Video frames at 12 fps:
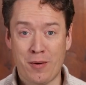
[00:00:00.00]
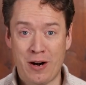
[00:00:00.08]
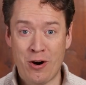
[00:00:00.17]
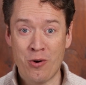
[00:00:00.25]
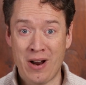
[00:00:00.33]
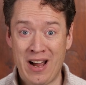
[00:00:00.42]
from
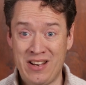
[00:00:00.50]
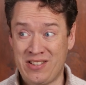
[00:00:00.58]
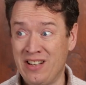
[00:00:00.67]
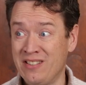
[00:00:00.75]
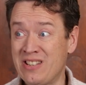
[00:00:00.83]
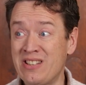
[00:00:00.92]
our own
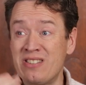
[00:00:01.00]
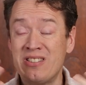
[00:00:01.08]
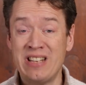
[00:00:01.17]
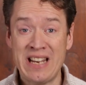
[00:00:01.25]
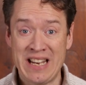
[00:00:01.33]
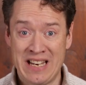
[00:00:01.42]
eyes and
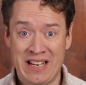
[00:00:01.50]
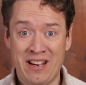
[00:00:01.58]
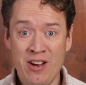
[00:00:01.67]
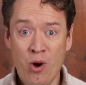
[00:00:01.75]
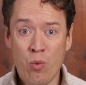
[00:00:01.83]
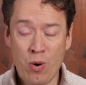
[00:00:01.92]

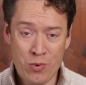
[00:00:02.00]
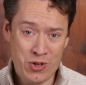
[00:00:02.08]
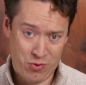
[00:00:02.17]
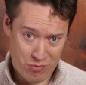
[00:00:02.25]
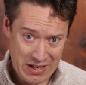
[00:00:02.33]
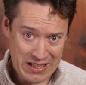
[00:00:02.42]
see what
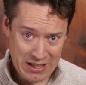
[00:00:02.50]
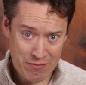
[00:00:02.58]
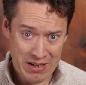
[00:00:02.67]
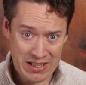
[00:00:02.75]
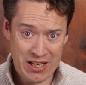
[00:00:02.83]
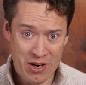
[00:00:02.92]
was really,
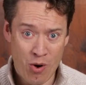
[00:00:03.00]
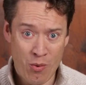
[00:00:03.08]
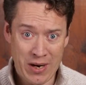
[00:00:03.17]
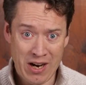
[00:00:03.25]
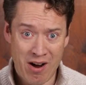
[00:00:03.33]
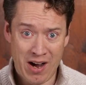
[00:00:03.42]
really
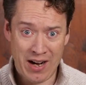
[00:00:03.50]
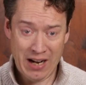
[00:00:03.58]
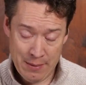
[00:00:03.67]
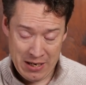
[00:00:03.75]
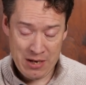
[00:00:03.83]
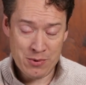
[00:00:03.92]
going on.
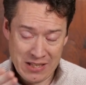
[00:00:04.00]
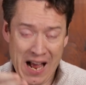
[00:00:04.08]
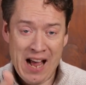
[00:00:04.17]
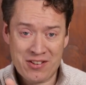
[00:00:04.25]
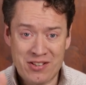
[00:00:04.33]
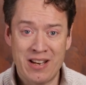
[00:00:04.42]
I mean, he was
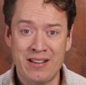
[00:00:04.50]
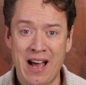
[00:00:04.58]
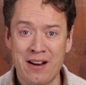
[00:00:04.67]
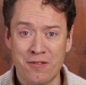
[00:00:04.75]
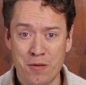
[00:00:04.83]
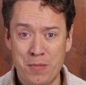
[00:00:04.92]
asking
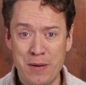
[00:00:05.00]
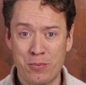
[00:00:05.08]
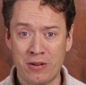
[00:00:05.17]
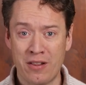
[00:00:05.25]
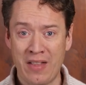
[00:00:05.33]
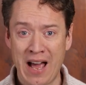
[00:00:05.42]
that of the
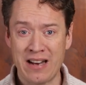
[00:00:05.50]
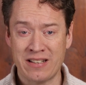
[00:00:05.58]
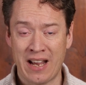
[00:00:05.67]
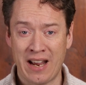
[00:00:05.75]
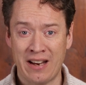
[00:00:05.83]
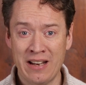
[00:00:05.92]
people in
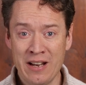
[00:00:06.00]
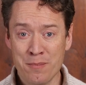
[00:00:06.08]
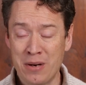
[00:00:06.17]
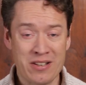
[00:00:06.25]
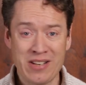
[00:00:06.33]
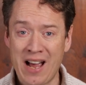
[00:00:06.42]
that day,
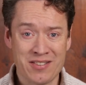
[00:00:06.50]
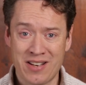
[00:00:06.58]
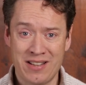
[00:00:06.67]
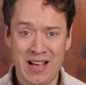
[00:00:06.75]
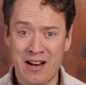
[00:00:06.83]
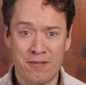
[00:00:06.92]
but he's
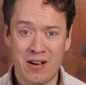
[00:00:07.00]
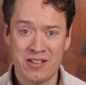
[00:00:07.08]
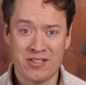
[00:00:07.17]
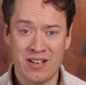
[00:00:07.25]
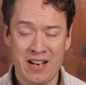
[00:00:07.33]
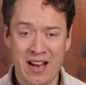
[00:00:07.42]
asking that of
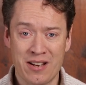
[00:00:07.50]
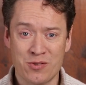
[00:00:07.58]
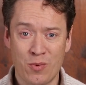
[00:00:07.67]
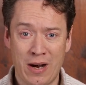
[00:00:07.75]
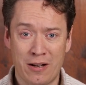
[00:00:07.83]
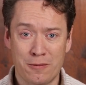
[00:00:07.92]
us today
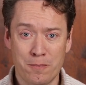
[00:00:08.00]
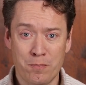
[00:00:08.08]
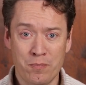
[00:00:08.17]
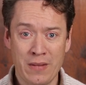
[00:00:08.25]
as well.